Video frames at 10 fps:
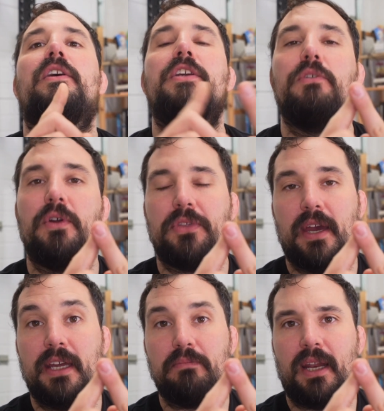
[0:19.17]

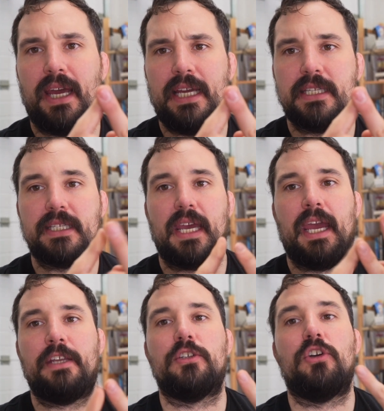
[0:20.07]
urethane plates
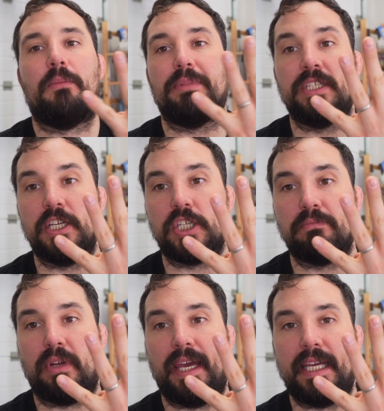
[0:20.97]
and
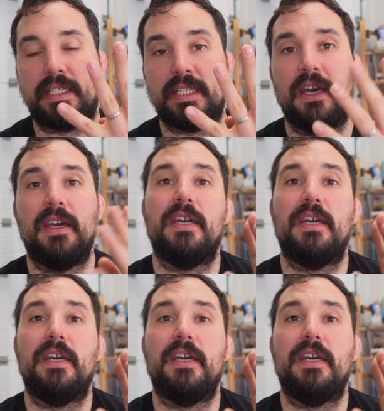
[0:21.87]
competition plates.